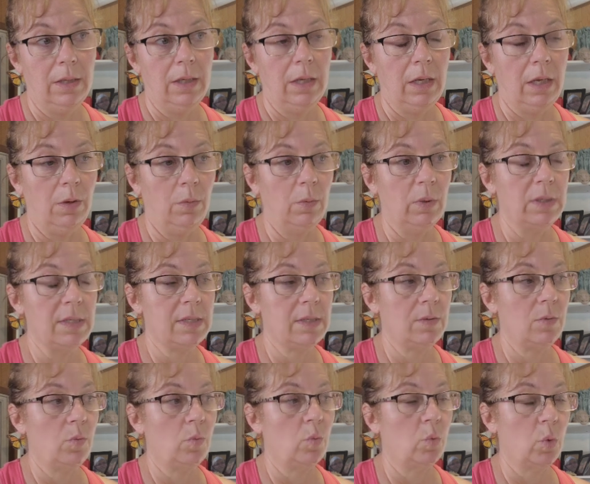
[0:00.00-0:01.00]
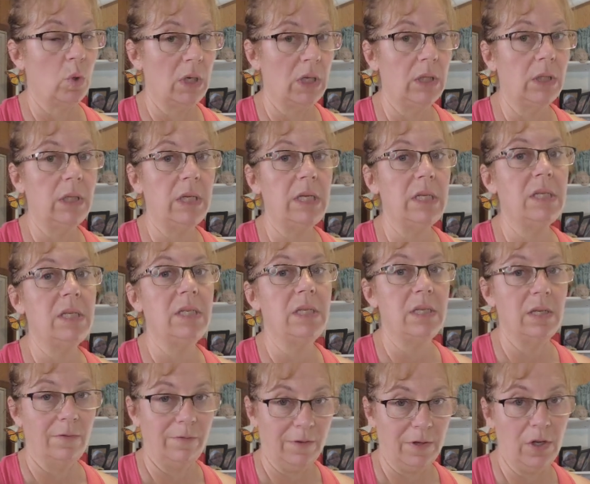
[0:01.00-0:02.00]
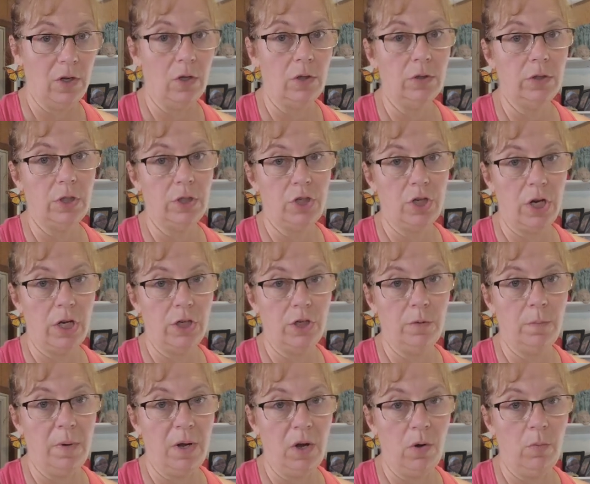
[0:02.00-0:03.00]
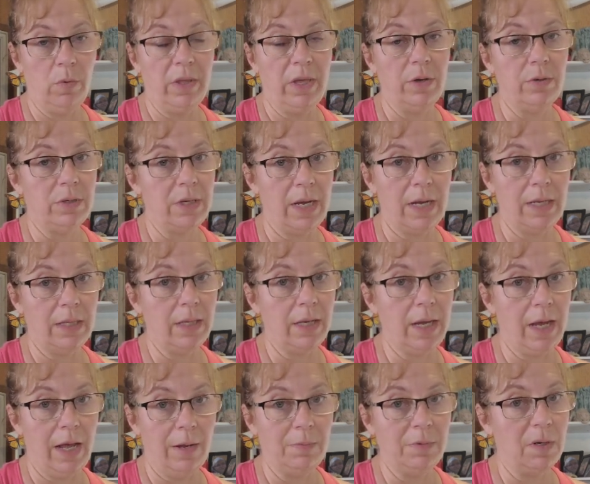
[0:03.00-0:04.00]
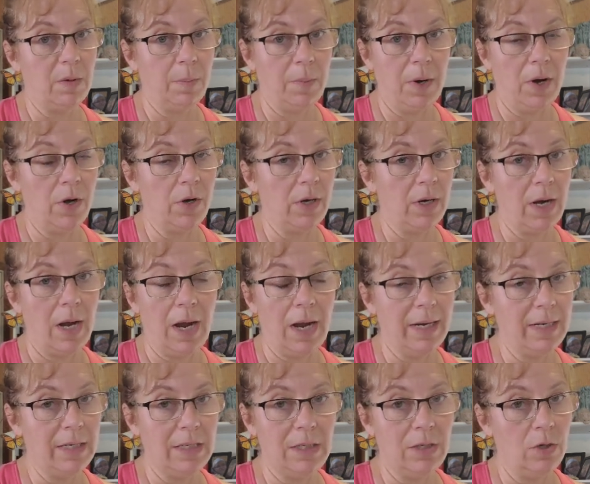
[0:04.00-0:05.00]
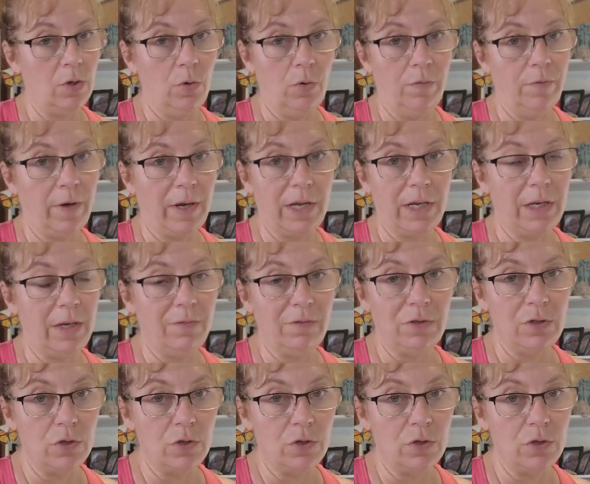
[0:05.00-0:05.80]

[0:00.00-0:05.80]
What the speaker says: It was really difficult to change them out without taking the cabinet apart, and I didn't know if I could even